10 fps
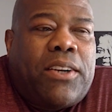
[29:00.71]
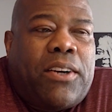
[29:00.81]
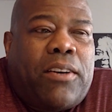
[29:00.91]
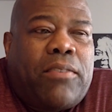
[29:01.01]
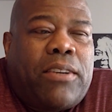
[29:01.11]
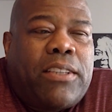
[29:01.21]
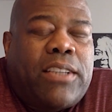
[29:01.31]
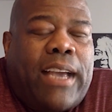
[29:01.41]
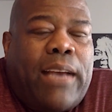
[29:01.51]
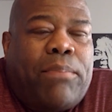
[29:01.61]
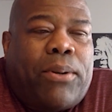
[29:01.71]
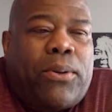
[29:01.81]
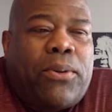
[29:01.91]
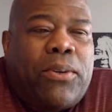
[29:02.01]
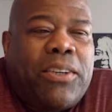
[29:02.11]
of a
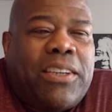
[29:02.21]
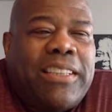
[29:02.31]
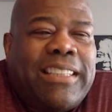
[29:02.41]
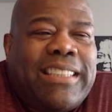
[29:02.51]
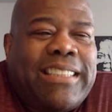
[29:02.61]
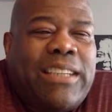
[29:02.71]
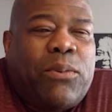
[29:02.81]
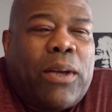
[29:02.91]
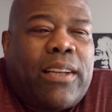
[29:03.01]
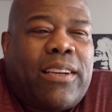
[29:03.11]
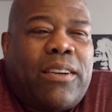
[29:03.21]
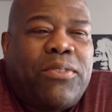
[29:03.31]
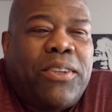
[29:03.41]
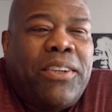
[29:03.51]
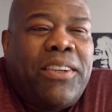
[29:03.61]
tadpole, couldn't see well
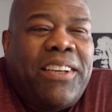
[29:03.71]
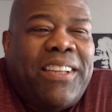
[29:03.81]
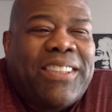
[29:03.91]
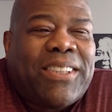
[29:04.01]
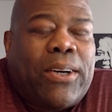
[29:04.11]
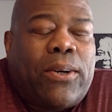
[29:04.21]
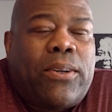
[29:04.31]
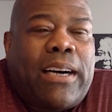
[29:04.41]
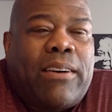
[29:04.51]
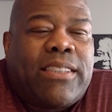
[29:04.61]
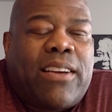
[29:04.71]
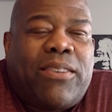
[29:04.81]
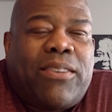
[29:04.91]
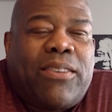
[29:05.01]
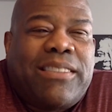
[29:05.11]
enough, and so I was like,
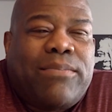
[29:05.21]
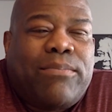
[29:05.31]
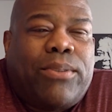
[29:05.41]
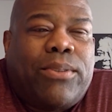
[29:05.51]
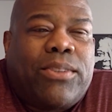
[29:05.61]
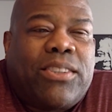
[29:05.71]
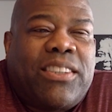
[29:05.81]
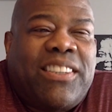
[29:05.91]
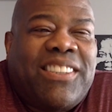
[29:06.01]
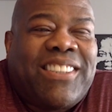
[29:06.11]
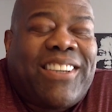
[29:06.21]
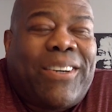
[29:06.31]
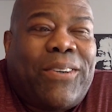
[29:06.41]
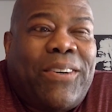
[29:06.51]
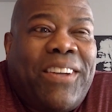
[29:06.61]
"What's this bullshit?"
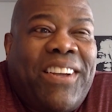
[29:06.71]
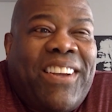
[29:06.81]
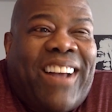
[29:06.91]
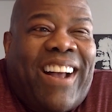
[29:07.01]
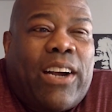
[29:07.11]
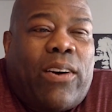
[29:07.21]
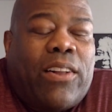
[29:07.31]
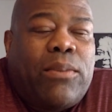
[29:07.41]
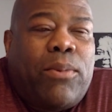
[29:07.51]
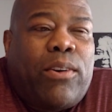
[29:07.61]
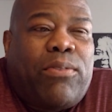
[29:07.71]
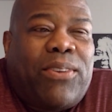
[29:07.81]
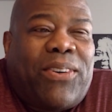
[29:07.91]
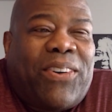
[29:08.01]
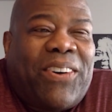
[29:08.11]
So I go out in the middle of the
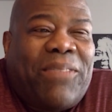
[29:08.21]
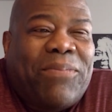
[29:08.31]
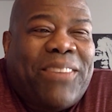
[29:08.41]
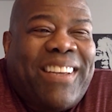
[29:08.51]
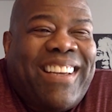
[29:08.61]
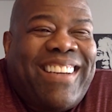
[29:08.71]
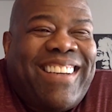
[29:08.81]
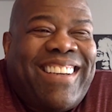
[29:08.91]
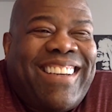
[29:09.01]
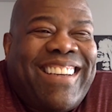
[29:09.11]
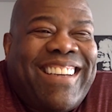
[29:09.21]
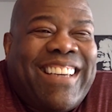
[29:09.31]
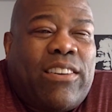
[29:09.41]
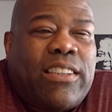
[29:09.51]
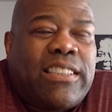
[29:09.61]
floor, and
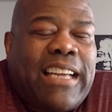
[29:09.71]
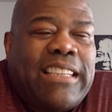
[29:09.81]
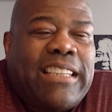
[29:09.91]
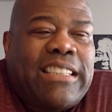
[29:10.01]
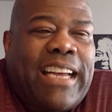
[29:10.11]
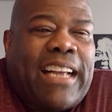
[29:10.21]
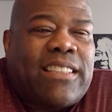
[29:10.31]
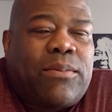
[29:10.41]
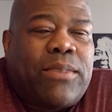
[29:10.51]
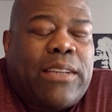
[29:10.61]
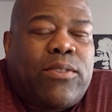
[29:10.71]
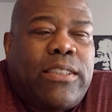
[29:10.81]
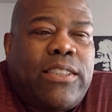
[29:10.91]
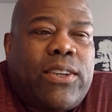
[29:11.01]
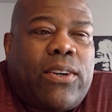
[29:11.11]
I get on the stage and dance. I'm
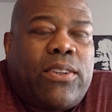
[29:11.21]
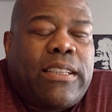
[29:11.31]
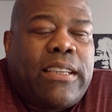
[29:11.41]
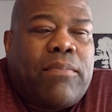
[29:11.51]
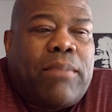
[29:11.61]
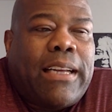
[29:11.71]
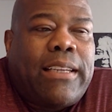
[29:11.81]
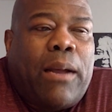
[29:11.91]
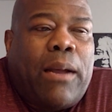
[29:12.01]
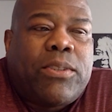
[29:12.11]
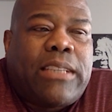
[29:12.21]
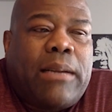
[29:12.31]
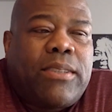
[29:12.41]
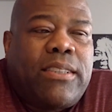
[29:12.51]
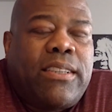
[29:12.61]
dancing with these girls, and again, my depth
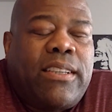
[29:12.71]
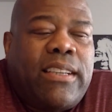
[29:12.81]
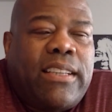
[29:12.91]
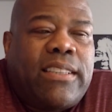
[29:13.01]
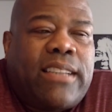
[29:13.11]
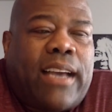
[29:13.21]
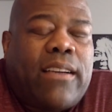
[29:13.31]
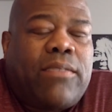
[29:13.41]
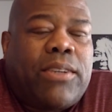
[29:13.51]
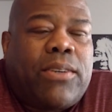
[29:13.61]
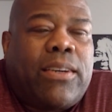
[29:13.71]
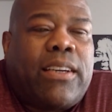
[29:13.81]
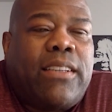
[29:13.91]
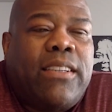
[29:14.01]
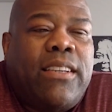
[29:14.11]
perception is that of a
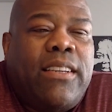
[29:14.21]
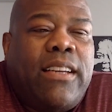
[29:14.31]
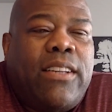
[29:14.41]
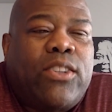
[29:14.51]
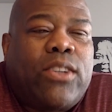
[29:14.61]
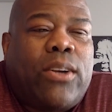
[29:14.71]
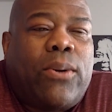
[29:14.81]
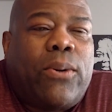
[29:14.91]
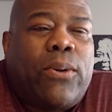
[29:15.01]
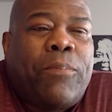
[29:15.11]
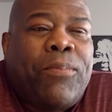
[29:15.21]
cricket. And so